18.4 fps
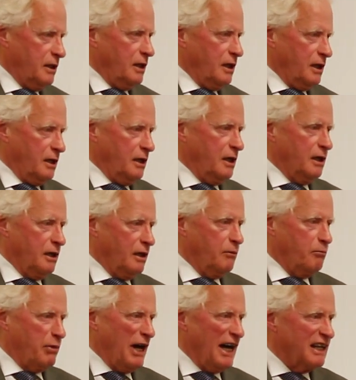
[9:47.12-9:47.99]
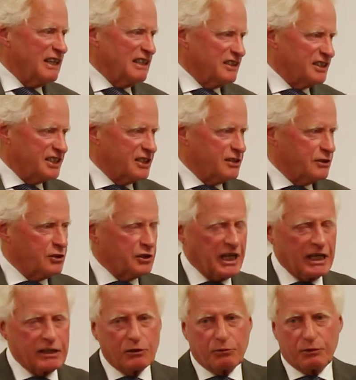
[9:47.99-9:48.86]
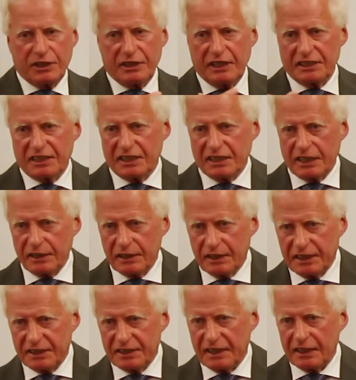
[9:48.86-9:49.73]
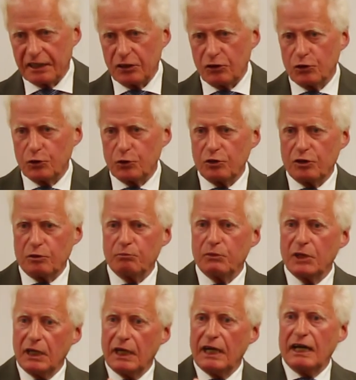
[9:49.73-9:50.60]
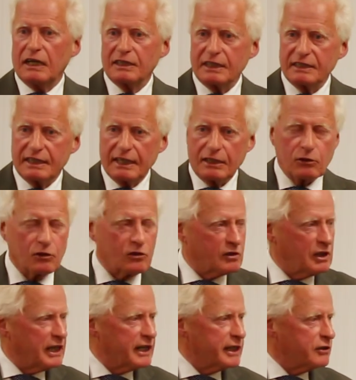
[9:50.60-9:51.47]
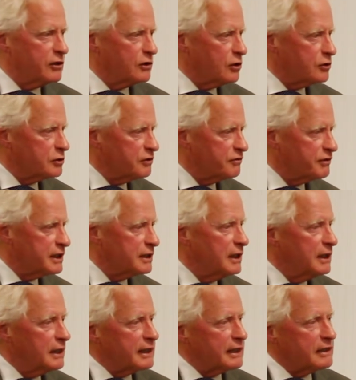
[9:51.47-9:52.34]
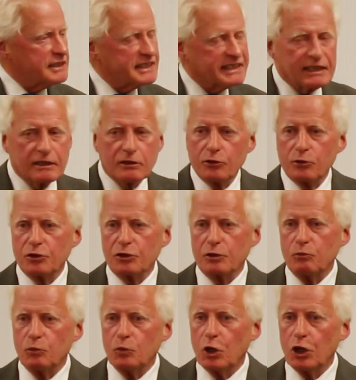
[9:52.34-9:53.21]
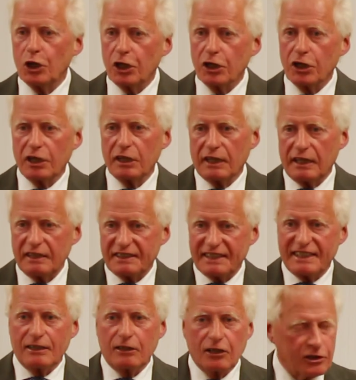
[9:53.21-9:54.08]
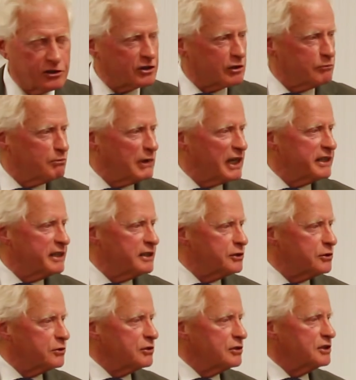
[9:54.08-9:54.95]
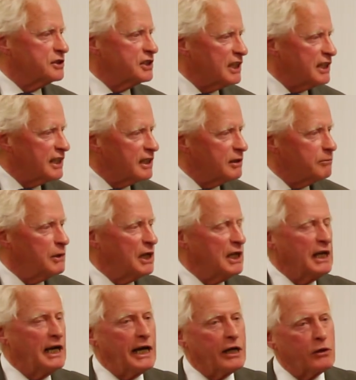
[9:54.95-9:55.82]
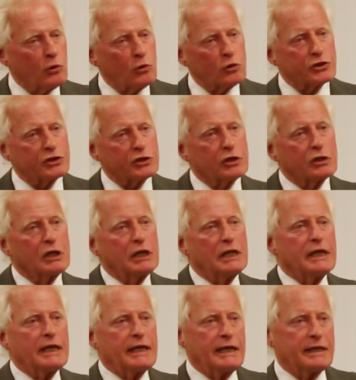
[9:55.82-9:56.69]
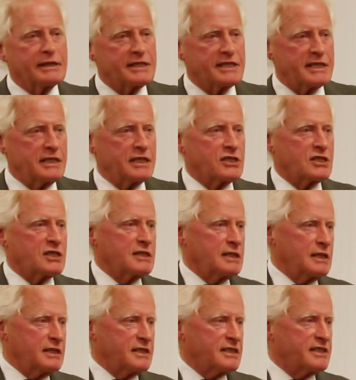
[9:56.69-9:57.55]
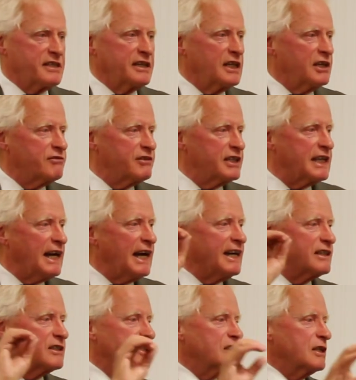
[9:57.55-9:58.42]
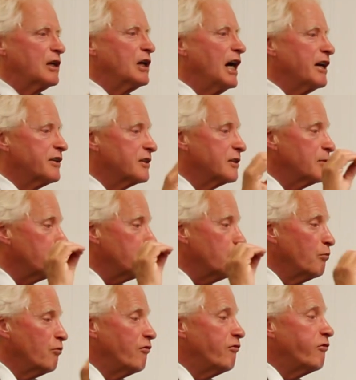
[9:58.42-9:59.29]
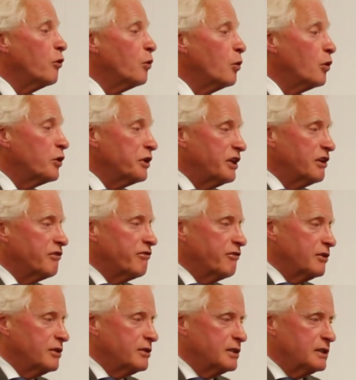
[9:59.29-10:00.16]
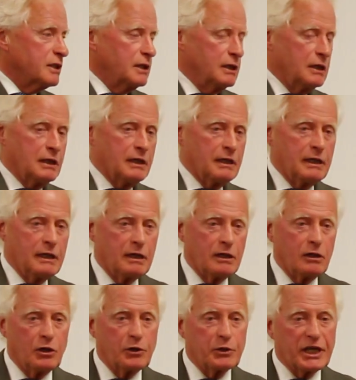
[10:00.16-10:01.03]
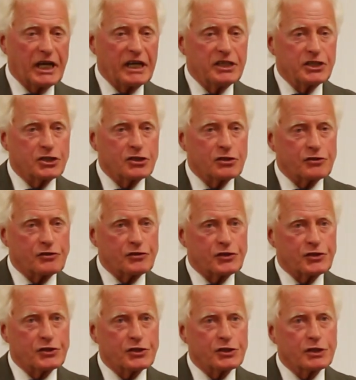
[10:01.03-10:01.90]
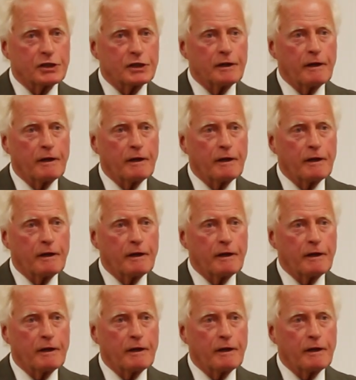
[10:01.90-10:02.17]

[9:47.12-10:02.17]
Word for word: balance together with their studies. They can do them, as I said, online, a lot of it, can still do some work, can still earn some money during the time. And also, it's, it's, it's delivered at, at four different locations